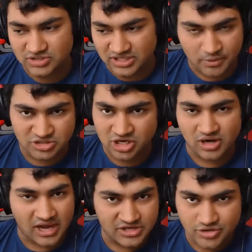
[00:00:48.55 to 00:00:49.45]
which like puts it
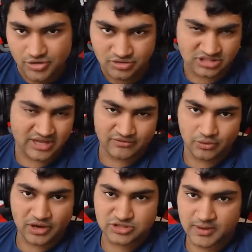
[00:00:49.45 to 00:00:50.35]
on iTunes and
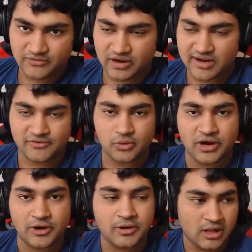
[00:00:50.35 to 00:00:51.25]
everywhere, Spotify,
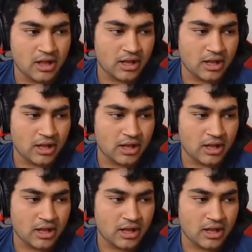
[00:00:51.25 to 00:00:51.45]
everywhere.